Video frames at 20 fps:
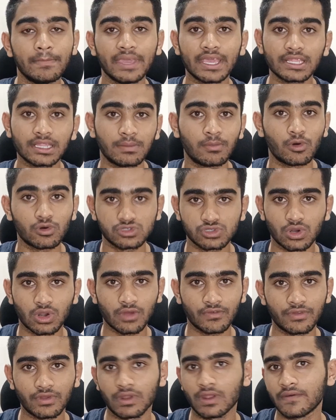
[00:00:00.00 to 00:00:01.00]
make the most out
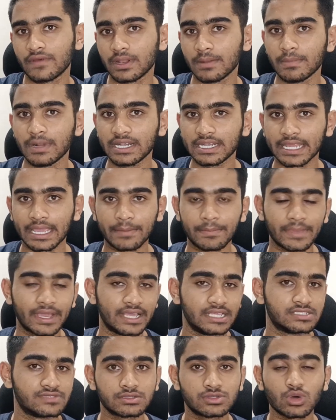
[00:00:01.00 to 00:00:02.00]
of your available time,
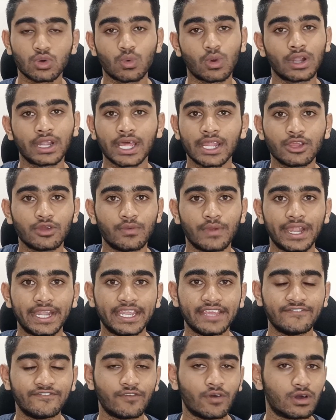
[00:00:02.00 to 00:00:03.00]
guys. So what are you
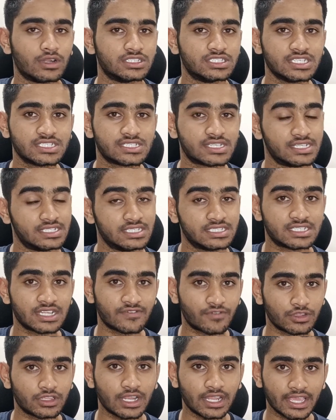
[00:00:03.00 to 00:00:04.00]
waiting for? Just register
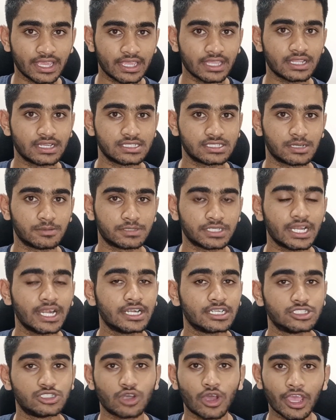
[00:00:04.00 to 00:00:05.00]
for the link in the description
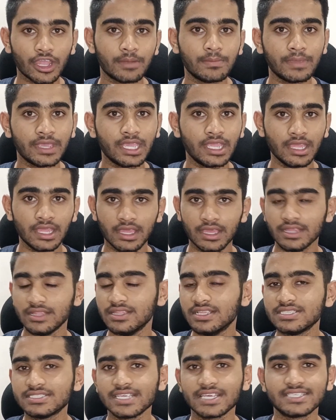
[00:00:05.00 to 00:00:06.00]
and join me in
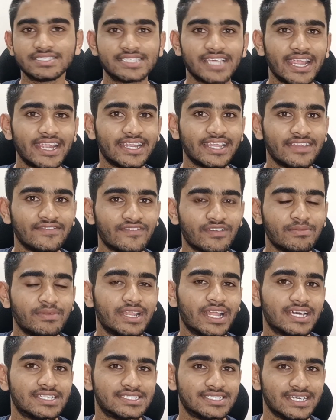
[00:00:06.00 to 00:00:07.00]
this exciting
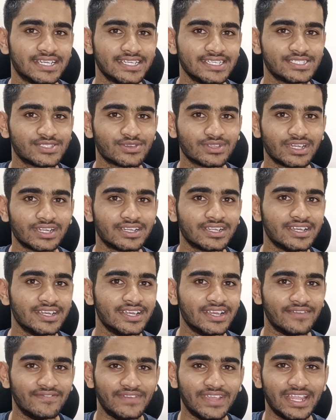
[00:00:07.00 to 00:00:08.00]
webinar series so that
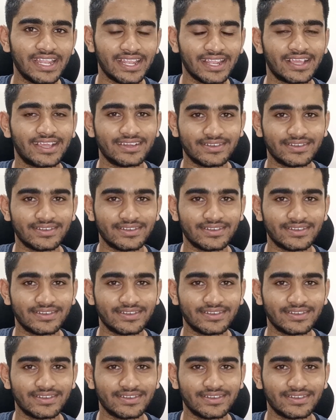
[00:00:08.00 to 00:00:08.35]
we'll